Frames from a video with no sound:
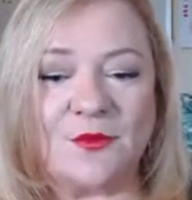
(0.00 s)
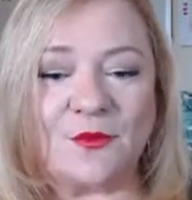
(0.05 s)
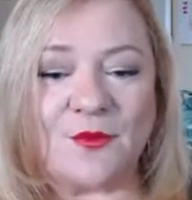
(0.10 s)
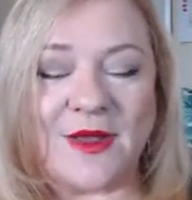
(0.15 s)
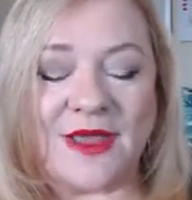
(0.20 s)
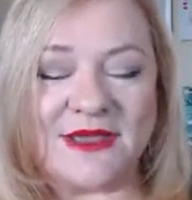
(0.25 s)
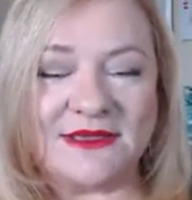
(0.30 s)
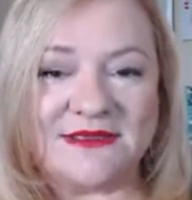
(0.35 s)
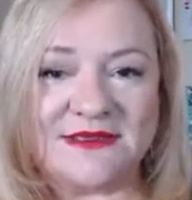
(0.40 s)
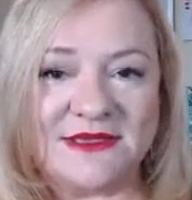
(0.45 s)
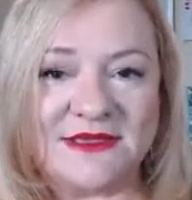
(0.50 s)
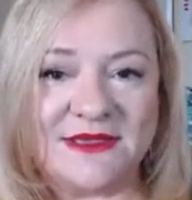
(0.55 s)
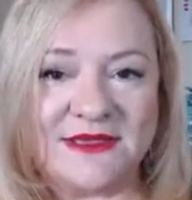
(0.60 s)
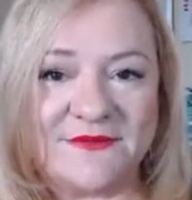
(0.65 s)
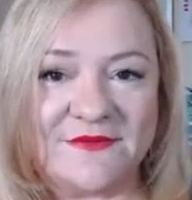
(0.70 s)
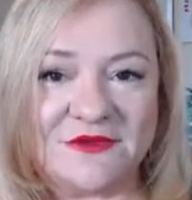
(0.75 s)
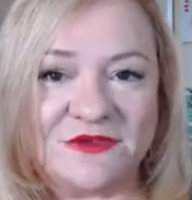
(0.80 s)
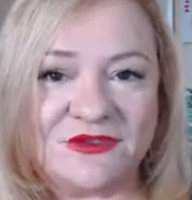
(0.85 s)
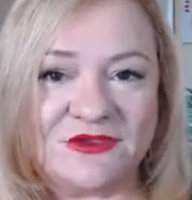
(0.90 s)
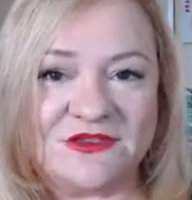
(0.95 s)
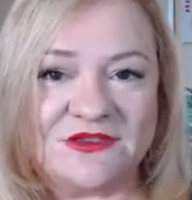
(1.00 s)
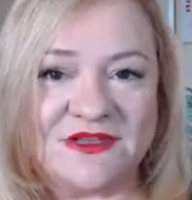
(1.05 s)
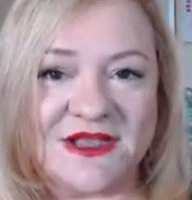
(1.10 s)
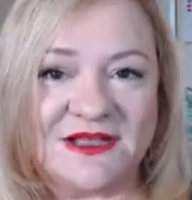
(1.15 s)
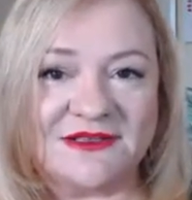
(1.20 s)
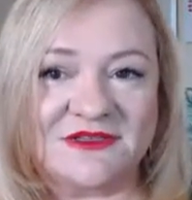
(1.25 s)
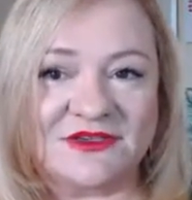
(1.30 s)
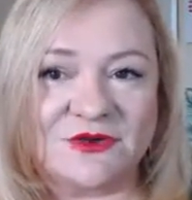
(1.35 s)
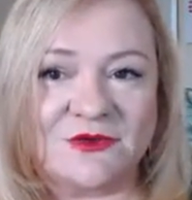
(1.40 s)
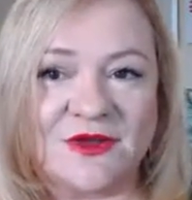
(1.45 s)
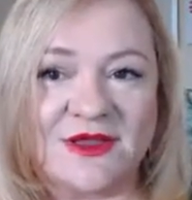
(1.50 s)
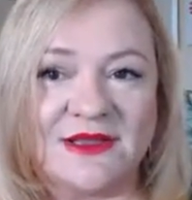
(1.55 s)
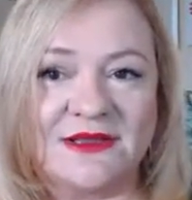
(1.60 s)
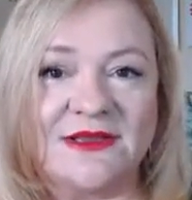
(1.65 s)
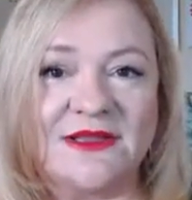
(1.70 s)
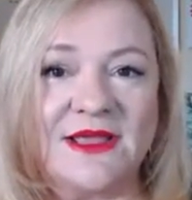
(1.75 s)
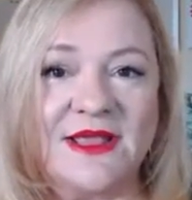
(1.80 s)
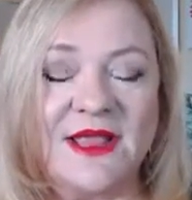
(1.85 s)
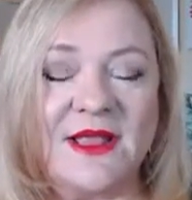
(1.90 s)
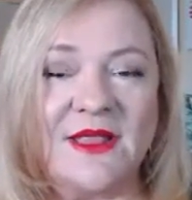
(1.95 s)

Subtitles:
rating given to sunscreen